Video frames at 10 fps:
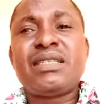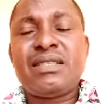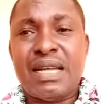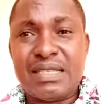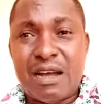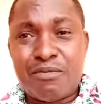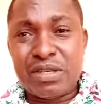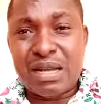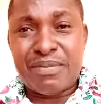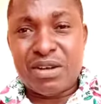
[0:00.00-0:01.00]
that they have brought
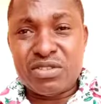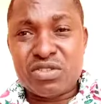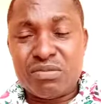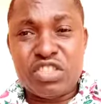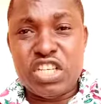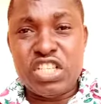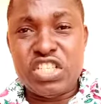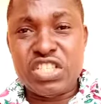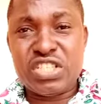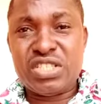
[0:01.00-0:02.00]
about some
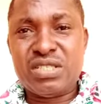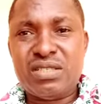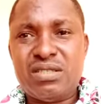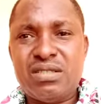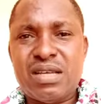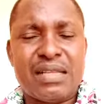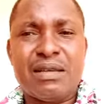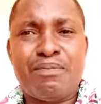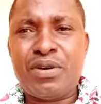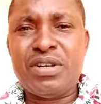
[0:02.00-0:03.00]
changes. At a
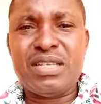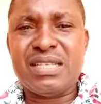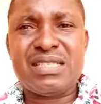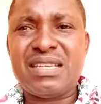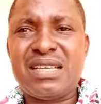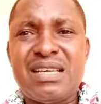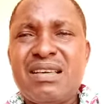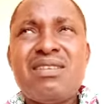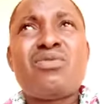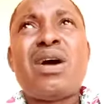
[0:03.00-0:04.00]
point, they say,
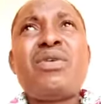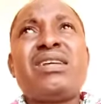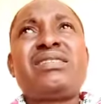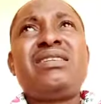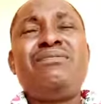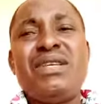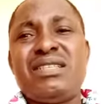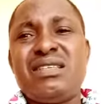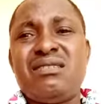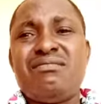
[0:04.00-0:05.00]
while we are still busy
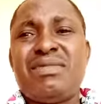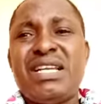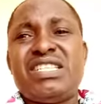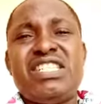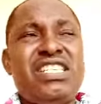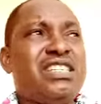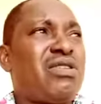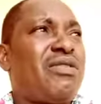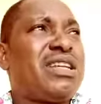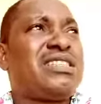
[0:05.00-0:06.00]
managing this, while
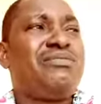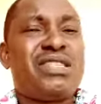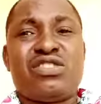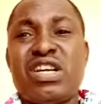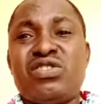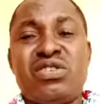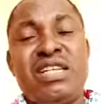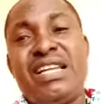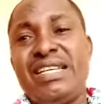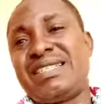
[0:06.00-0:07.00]
we are still busy trying to learn
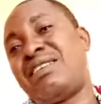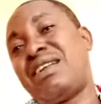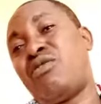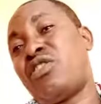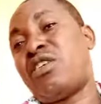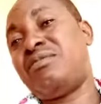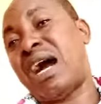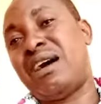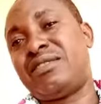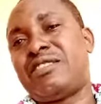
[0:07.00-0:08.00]
this, another will come
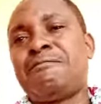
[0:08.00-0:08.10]
out.